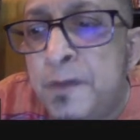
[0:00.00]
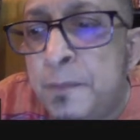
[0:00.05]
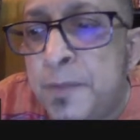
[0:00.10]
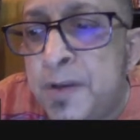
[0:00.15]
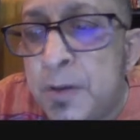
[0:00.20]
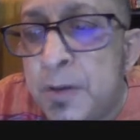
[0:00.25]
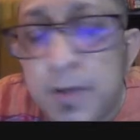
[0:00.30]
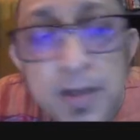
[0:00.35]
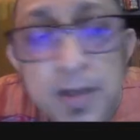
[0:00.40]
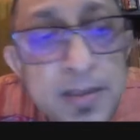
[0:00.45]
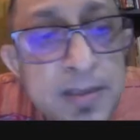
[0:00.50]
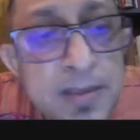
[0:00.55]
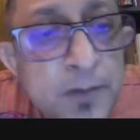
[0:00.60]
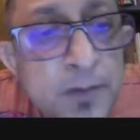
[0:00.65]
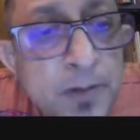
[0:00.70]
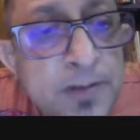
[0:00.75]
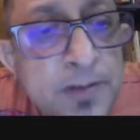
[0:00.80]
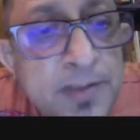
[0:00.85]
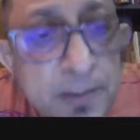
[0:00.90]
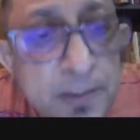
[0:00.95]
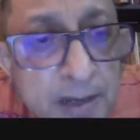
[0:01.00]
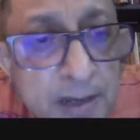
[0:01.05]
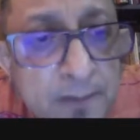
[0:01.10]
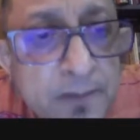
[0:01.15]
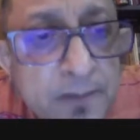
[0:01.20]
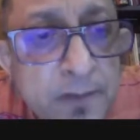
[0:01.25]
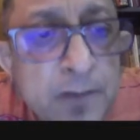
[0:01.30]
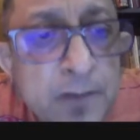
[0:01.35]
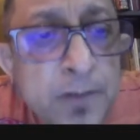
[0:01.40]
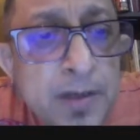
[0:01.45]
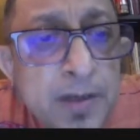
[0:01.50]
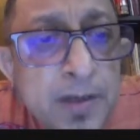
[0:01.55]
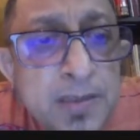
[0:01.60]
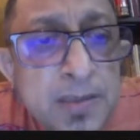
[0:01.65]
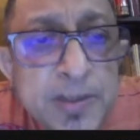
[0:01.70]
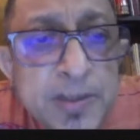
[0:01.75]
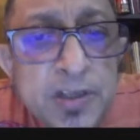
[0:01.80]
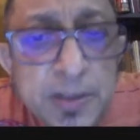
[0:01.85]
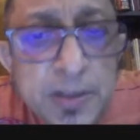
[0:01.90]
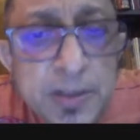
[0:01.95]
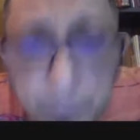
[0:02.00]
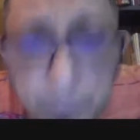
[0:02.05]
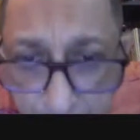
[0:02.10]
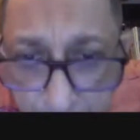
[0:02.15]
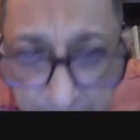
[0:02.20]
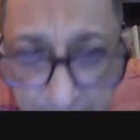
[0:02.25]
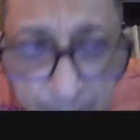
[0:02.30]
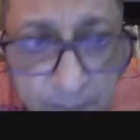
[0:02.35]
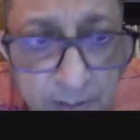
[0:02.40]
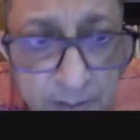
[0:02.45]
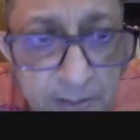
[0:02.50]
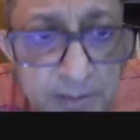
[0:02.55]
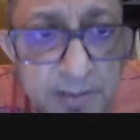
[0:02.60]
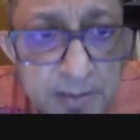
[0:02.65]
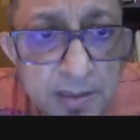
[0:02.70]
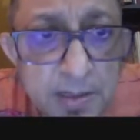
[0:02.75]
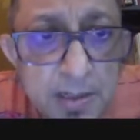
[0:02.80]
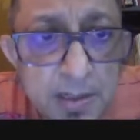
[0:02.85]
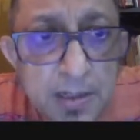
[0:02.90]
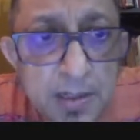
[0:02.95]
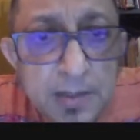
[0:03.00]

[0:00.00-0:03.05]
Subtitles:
periodicals have not survived very well, especially newspapers.